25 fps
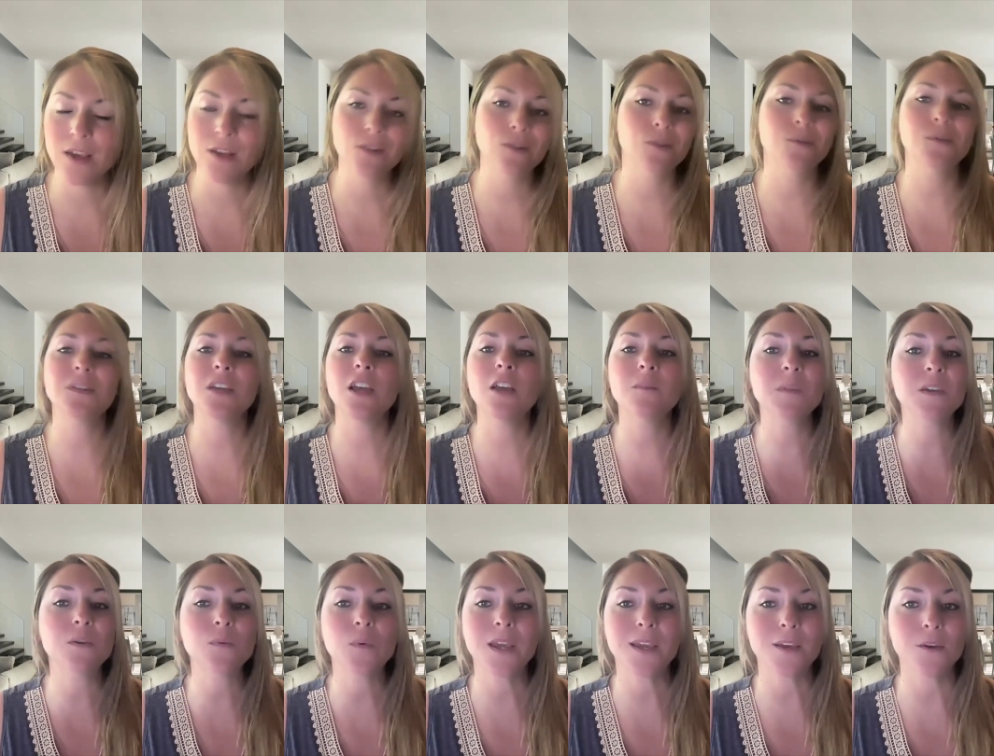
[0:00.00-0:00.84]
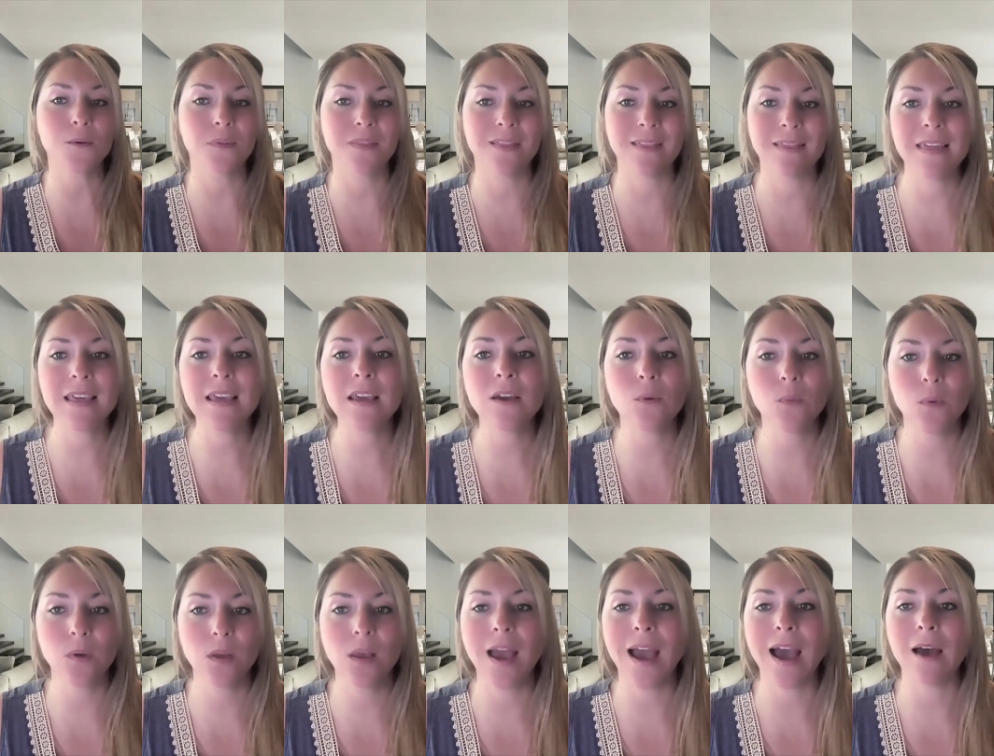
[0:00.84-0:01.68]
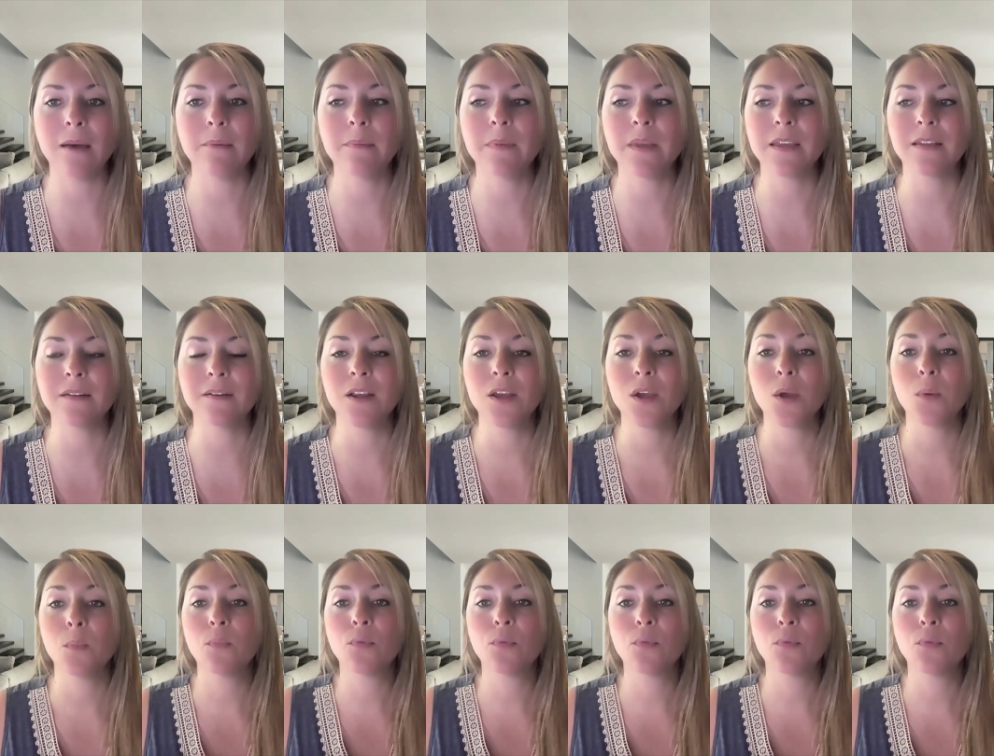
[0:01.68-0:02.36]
Don't tell me what you think will happen.